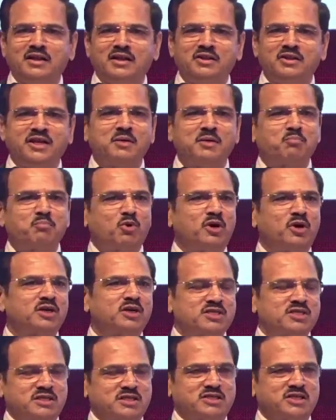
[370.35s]
their
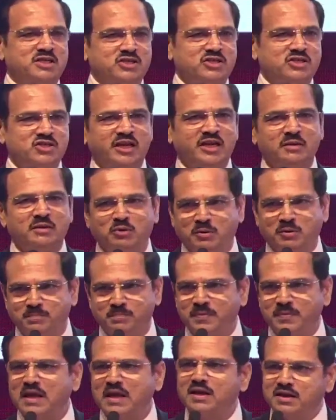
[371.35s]
products are sustainable.
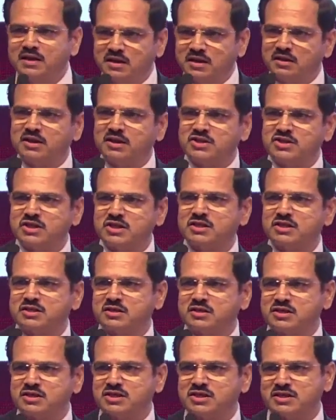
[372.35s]
This is
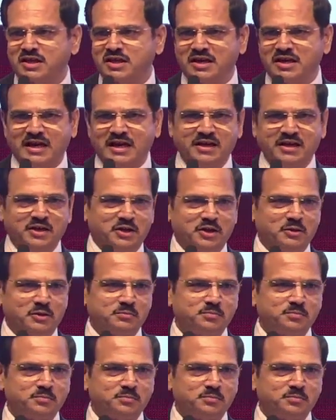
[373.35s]
the reality.